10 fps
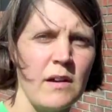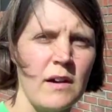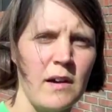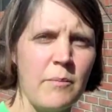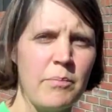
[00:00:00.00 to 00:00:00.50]

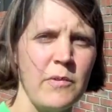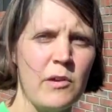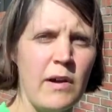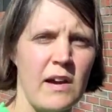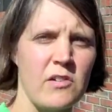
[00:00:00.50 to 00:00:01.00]
um,
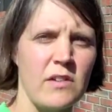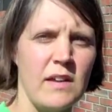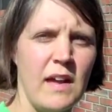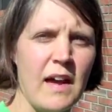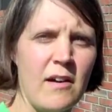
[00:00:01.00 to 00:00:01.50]
you
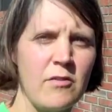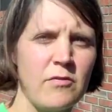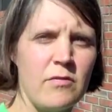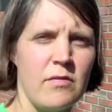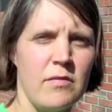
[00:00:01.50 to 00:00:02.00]
actually have
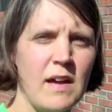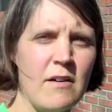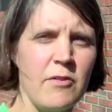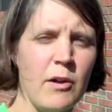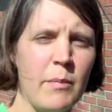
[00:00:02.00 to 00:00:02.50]

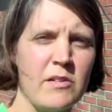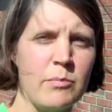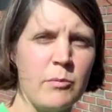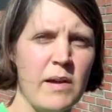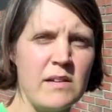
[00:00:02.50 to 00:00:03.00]
not very
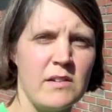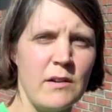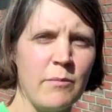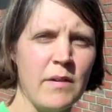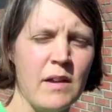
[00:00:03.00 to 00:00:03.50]
much
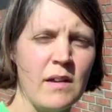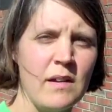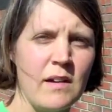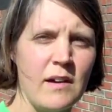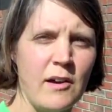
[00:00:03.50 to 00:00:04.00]
momentum
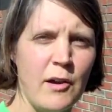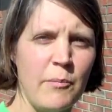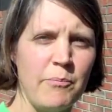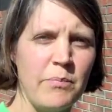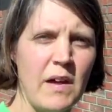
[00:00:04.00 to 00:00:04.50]

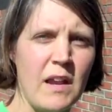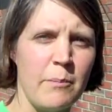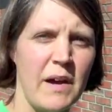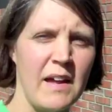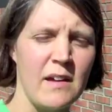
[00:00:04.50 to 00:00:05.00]
um, on
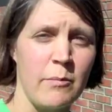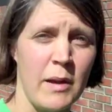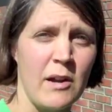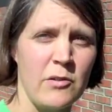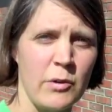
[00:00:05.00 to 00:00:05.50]
a bike
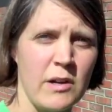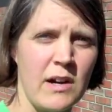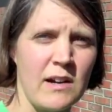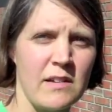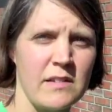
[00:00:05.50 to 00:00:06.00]
compared to a
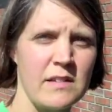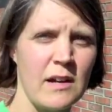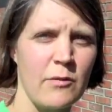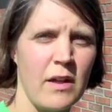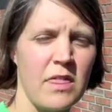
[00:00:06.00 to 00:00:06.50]
car to
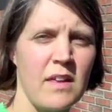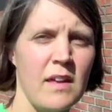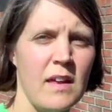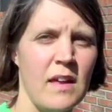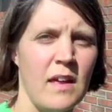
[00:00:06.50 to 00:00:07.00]
start with.
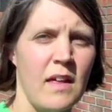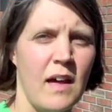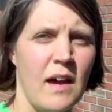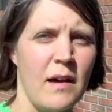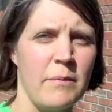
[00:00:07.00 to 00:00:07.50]

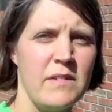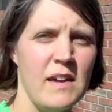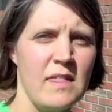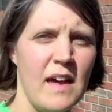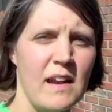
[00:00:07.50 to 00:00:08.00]
Um,
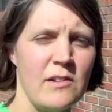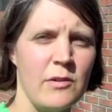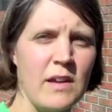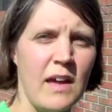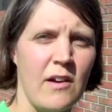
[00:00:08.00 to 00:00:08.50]
take that
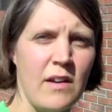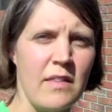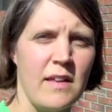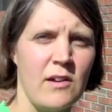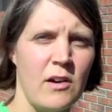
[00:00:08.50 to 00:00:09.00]
into account,
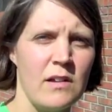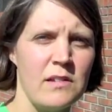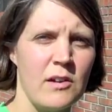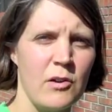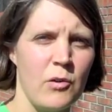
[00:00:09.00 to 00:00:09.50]
and then
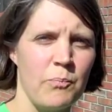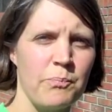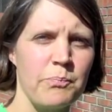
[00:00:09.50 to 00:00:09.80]
also